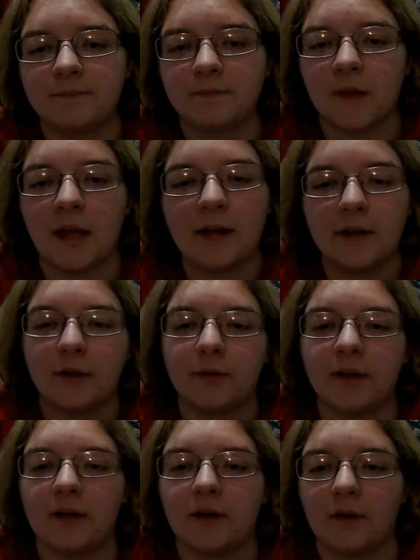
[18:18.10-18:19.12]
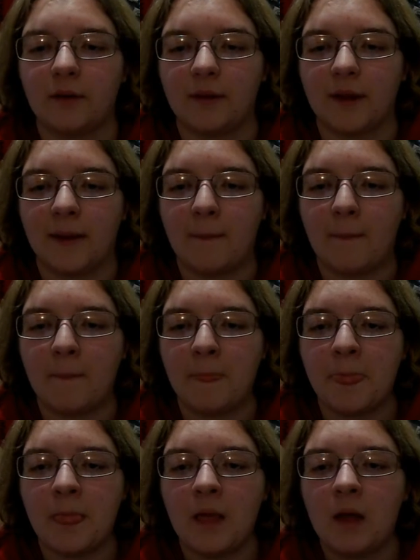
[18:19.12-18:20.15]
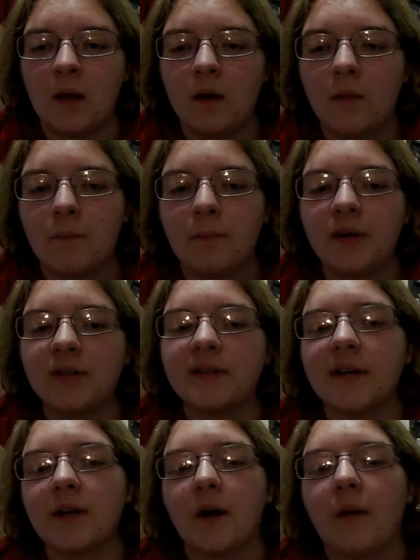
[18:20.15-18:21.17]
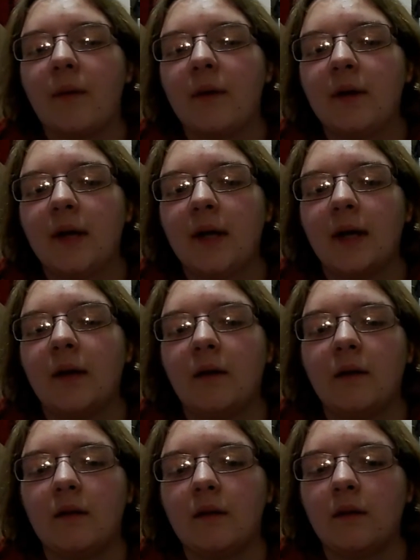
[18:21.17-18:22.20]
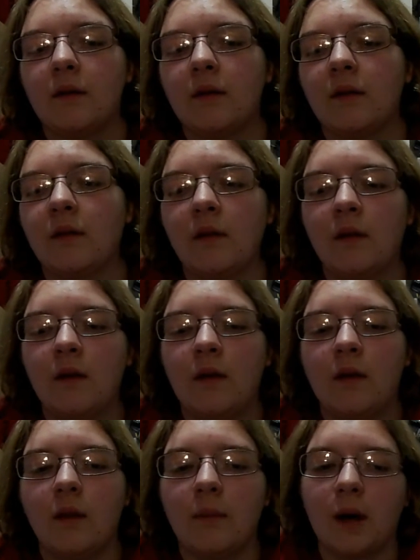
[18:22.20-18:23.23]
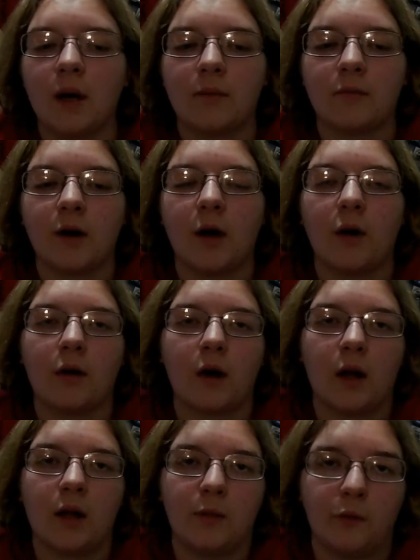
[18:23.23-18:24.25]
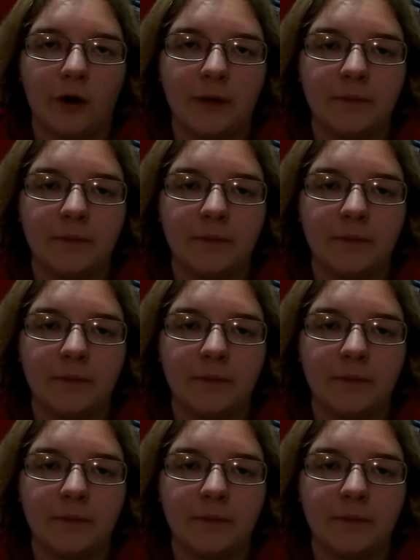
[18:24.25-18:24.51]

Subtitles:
and you didn't do that. Put a 0 in the bottom row, column 1.